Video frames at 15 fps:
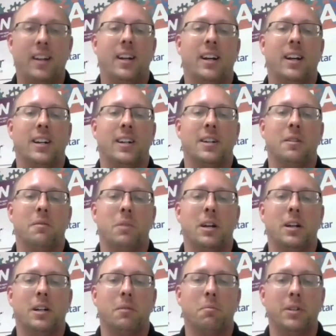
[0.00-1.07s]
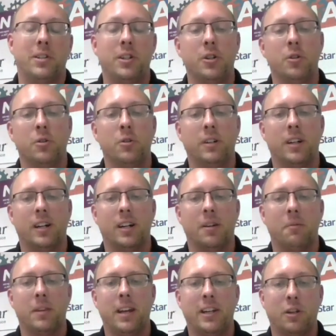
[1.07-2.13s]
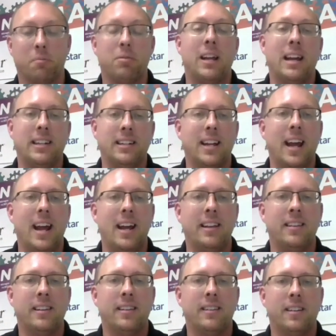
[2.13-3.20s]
but two, that you're planning ahead, that